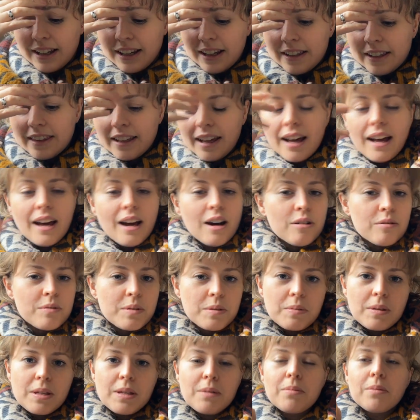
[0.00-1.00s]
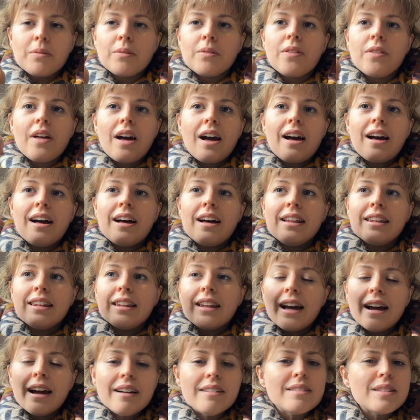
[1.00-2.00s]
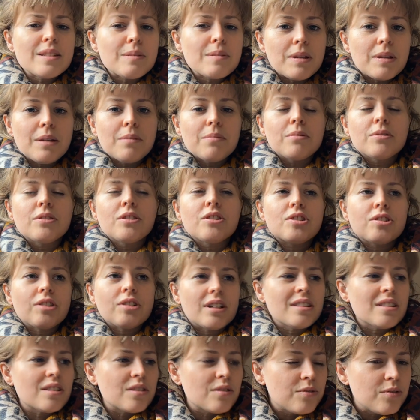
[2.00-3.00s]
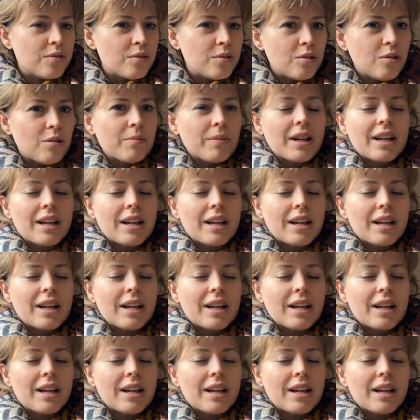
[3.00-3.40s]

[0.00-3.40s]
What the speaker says: helps people, that allows people to transform,